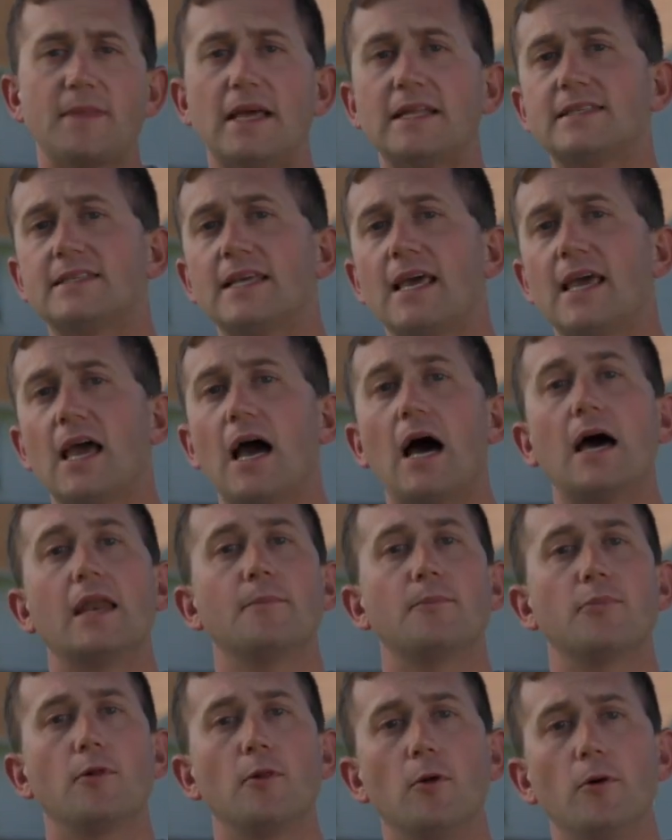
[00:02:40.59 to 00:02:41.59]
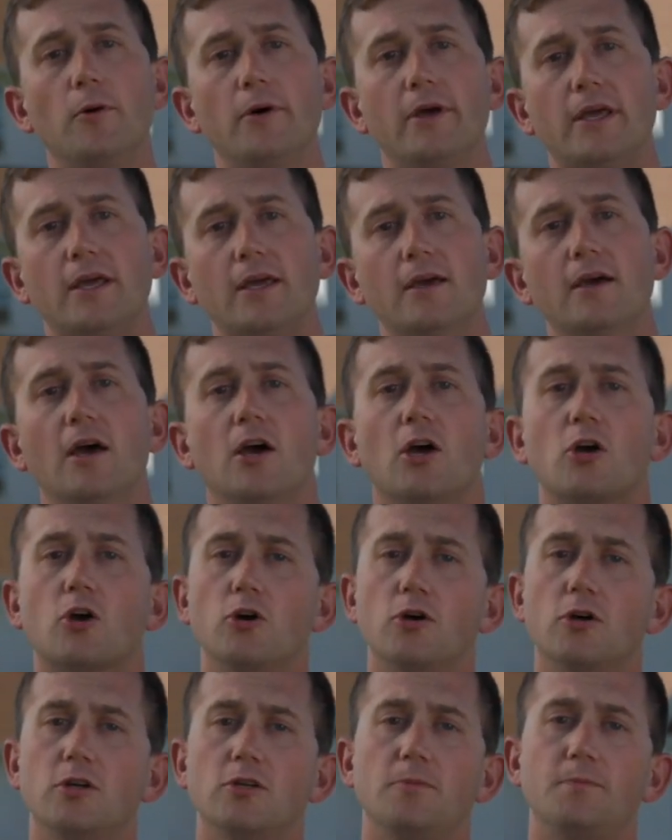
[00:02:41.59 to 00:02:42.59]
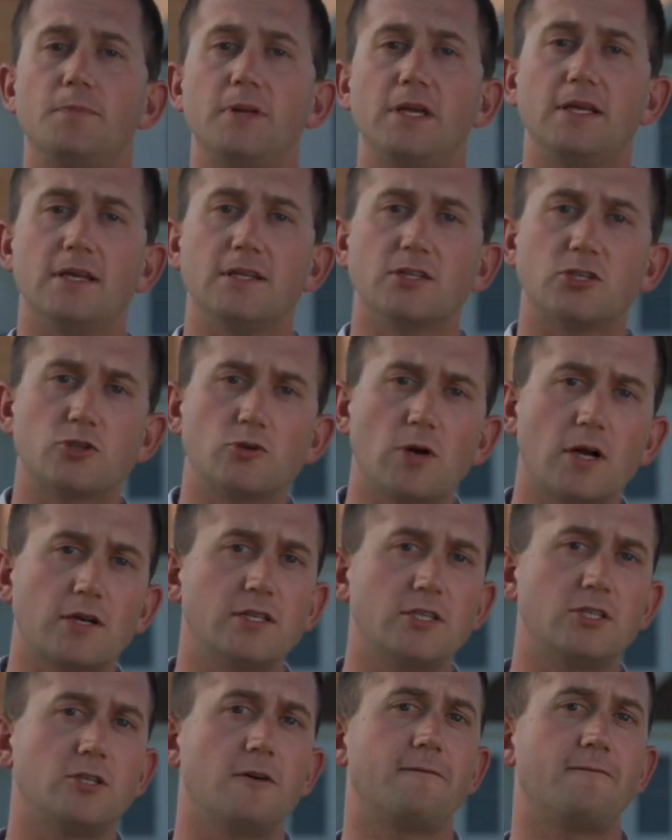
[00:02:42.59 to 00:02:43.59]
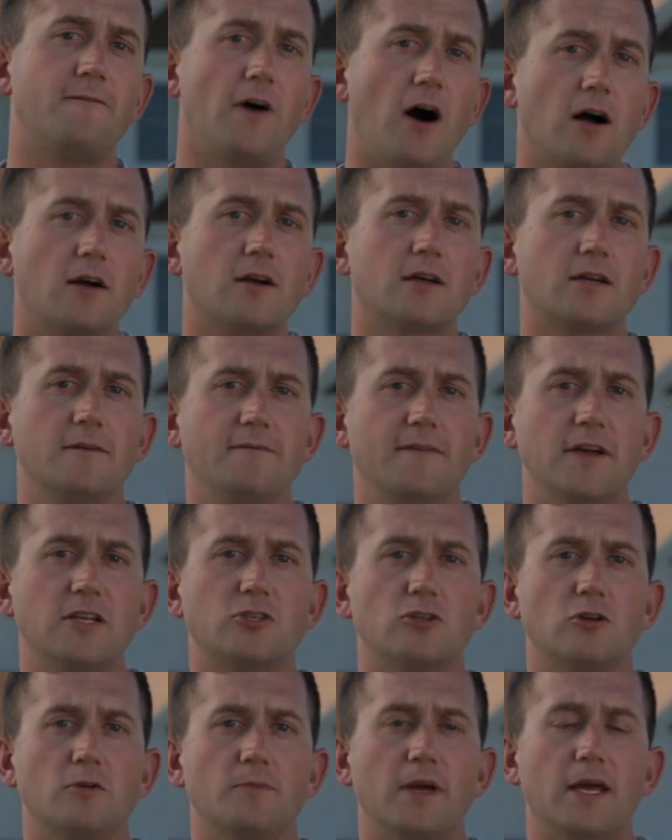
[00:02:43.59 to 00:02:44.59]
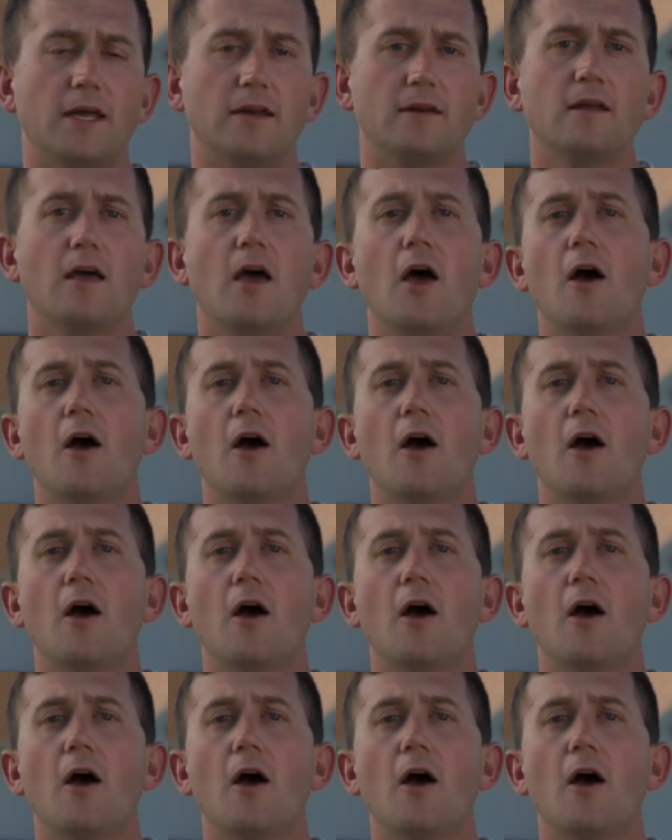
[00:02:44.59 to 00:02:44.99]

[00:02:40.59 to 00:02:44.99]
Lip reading: and say an employee could be instructed to fog a conventional bin